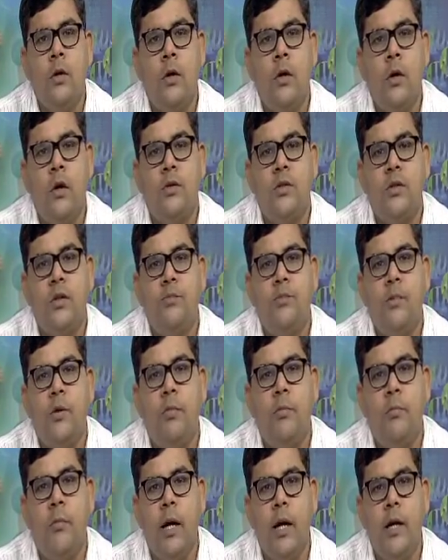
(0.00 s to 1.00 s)
concept
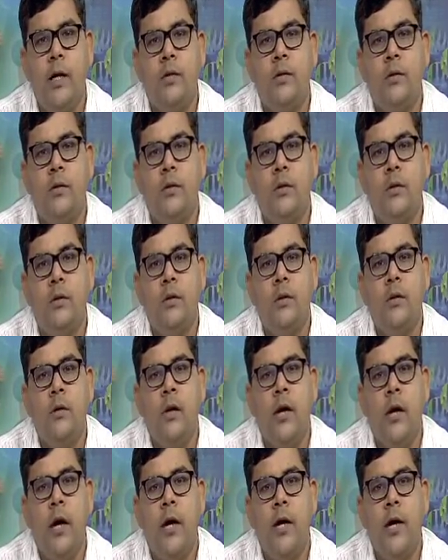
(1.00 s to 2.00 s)
of marriage
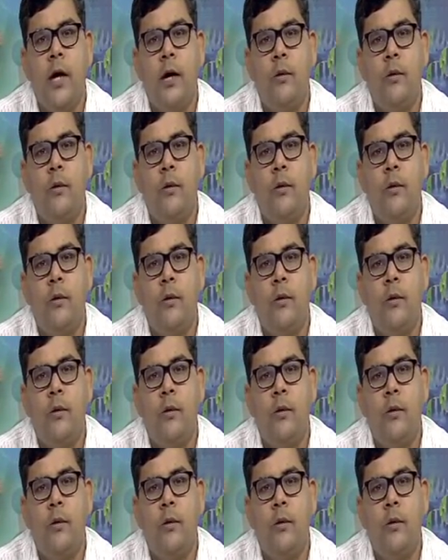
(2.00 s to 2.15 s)
and